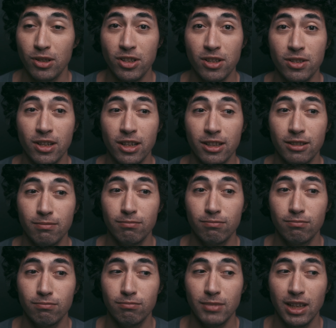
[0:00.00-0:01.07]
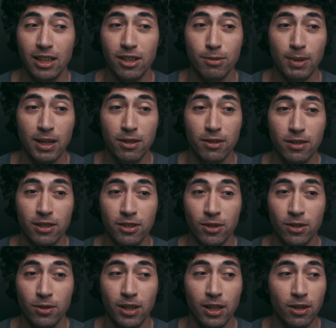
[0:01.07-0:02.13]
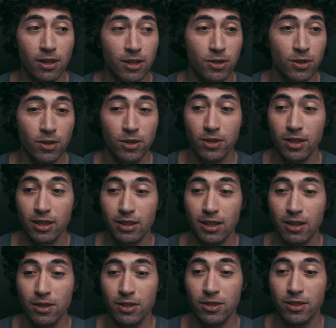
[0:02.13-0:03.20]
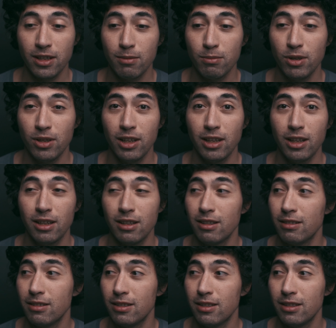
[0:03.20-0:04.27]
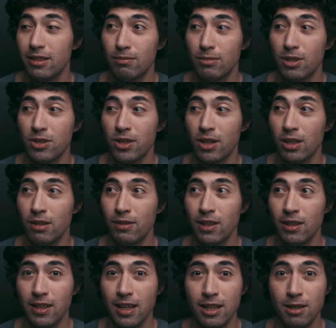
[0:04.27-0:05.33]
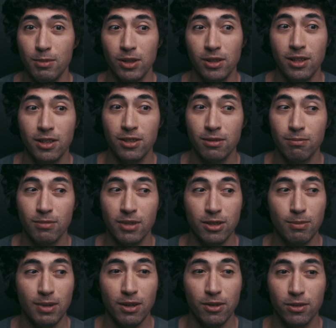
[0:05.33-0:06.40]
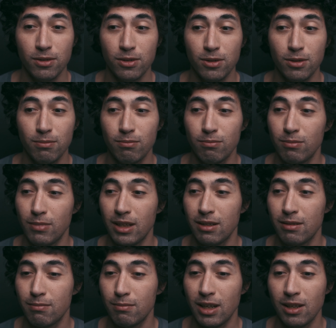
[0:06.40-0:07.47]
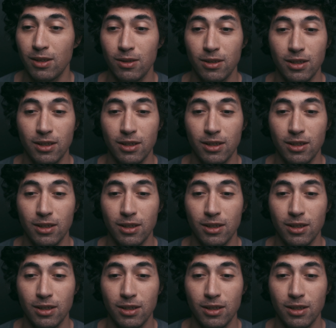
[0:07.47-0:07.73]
puts a tongue in his mouth. He's already got his own tongue. Now he's like putting a, the tongue of another animal in his, his mouth to make, make it